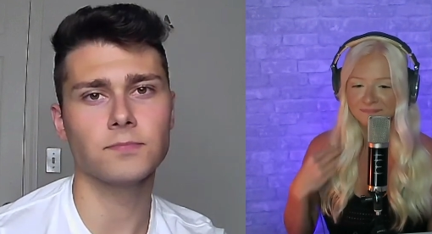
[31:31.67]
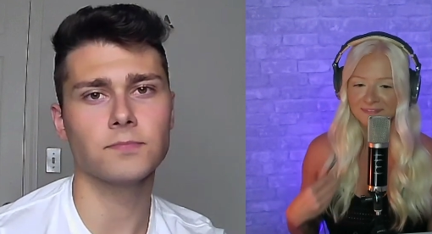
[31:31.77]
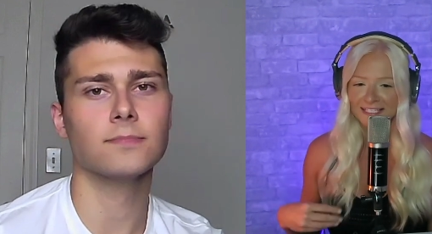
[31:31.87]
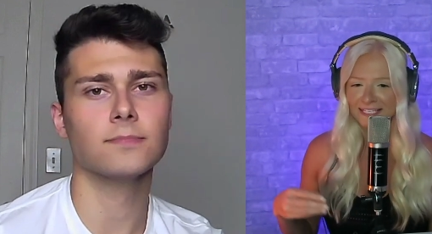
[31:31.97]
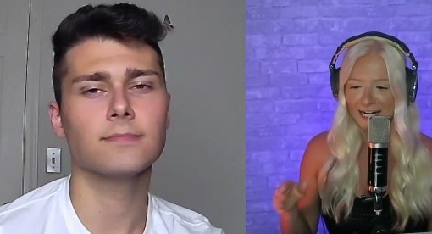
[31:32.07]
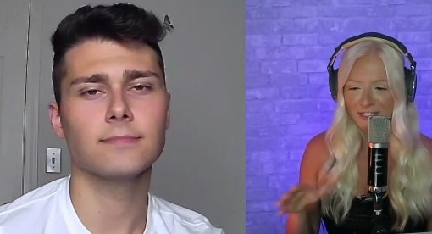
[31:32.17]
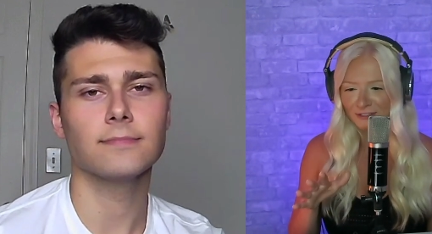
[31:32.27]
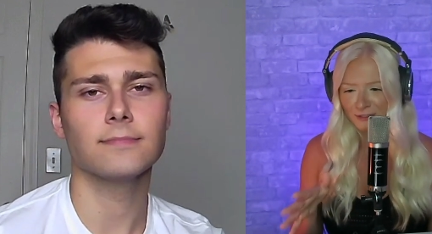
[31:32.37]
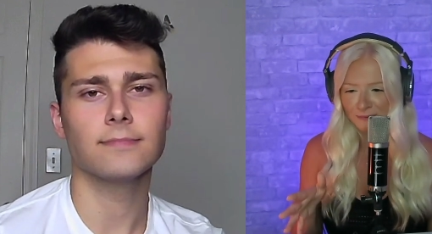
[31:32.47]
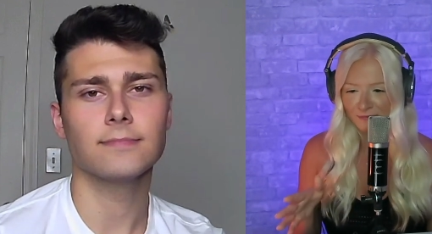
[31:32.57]
Speaker 1: This is actually
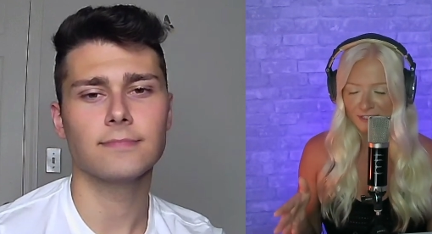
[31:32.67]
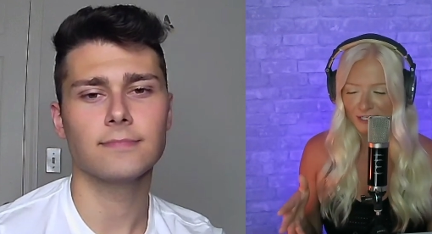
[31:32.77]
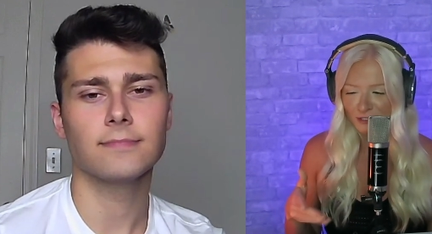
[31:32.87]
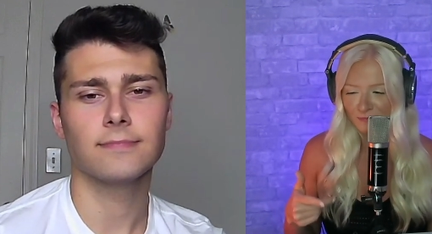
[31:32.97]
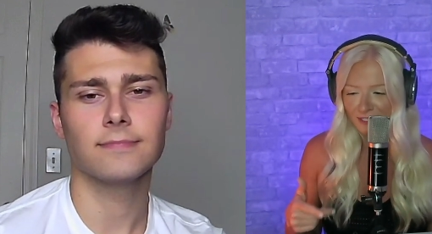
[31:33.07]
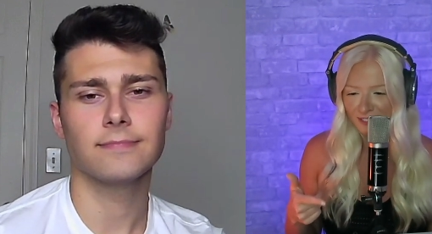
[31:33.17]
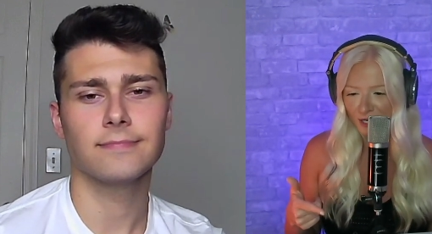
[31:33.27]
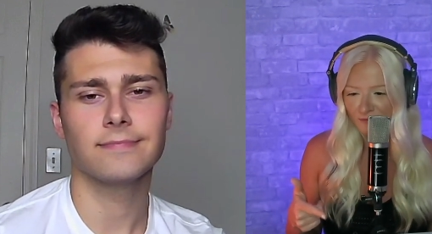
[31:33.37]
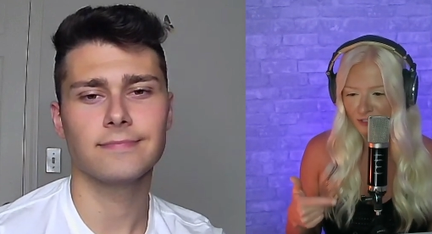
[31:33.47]
a little bit of a tangent, but it's kind of